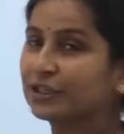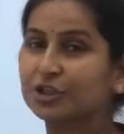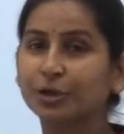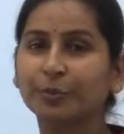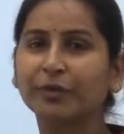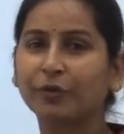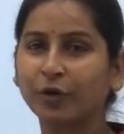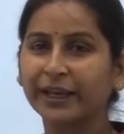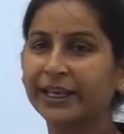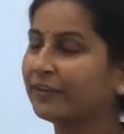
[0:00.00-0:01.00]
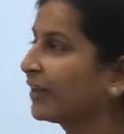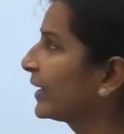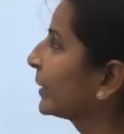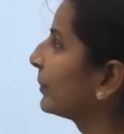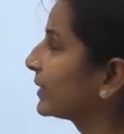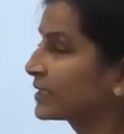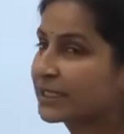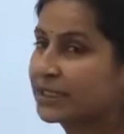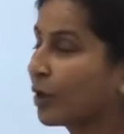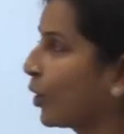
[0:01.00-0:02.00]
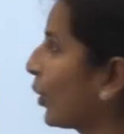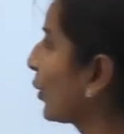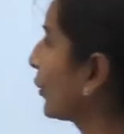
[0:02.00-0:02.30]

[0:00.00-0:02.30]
should be for any variable t or